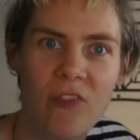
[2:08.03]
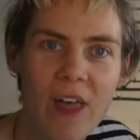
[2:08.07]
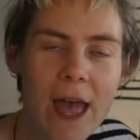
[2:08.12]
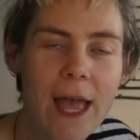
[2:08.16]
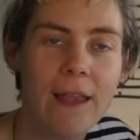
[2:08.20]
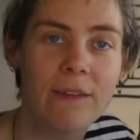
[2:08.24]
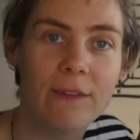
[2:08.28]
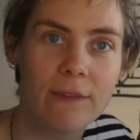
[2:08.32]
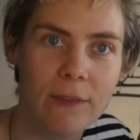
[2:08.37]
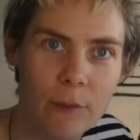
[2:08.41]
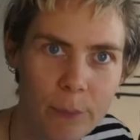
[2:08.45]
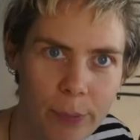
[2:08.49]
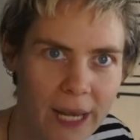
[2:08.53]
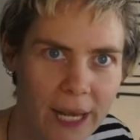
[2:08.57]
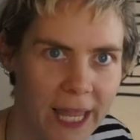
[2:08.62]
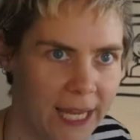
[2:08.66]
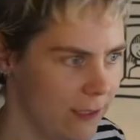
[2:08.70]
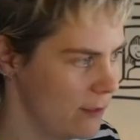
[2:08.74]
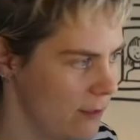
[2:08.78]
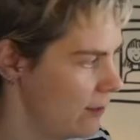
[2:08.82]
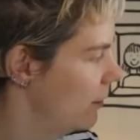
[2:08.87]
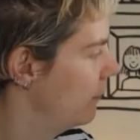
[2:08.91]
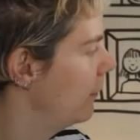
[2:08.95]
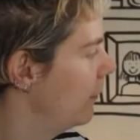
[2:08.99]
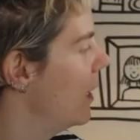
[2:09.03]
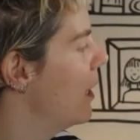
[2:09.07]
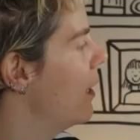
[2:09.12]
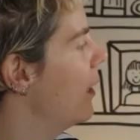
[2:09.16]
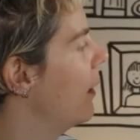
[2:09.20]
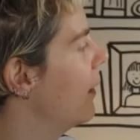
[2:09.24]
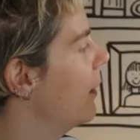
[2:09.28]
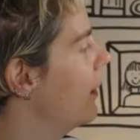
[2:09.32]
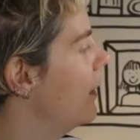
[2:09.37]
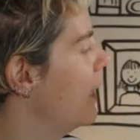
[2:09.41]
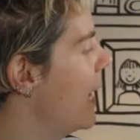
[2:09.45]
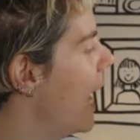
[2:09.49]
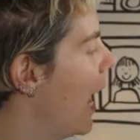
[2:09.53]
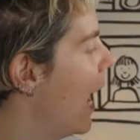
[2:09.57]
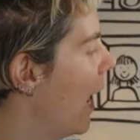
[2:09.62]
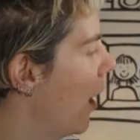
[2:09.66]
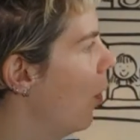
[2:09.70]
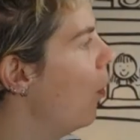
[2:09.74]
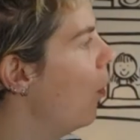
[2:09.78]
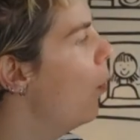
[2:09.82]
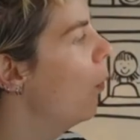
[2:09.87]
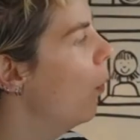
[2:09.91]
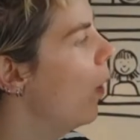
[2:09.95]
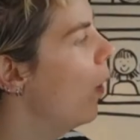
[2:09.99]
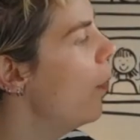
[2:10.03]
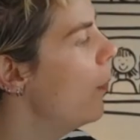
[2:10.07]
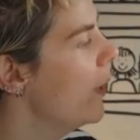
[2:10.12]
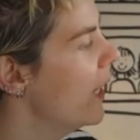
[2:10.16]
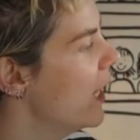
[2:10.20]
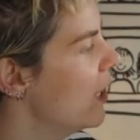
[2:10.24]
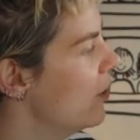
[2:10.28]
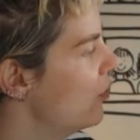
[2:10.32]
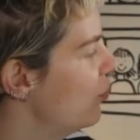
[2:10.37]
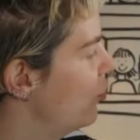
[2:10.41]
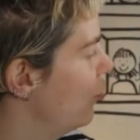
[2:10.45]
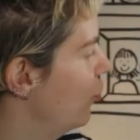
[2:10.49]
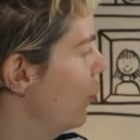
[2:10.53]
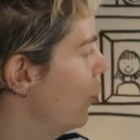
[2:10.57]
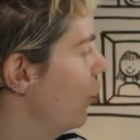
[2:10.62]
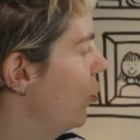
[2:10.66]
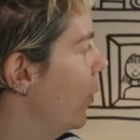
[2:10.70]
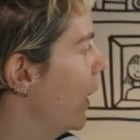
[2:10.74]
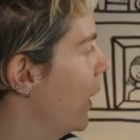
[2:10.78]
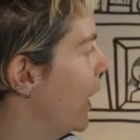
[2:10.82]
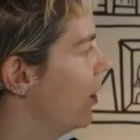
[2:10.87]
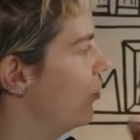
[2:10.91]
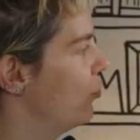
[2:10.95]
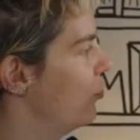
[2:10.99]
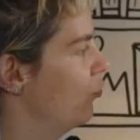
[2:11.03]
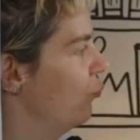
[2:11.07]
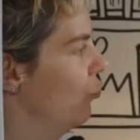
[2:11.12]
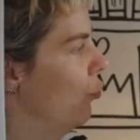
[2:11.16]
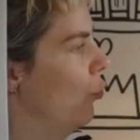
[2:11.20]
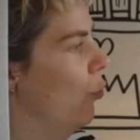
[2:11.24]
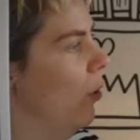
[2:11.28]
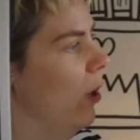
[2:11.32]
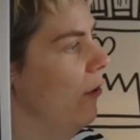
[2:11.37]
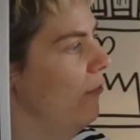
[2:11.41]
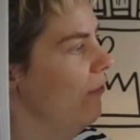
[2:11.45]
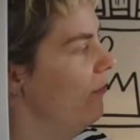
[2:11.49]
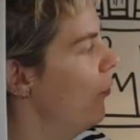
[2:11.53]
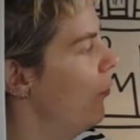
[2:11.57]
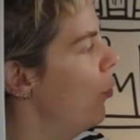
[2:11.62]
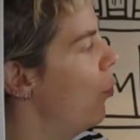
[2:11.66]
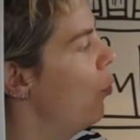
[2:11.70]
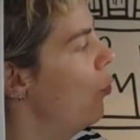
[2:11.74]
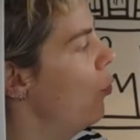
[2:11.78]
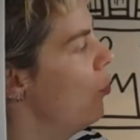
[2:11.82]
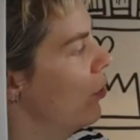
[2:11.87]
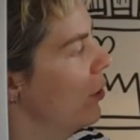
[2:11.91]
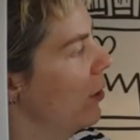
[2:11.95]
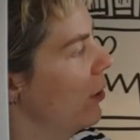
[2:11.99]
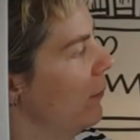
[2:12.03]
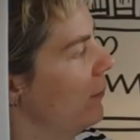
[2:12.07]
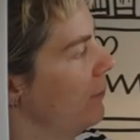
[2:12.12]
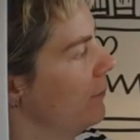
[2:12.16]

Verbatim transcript: That's the plate. Oh, now, what we're going to do, we're going to draw a fork.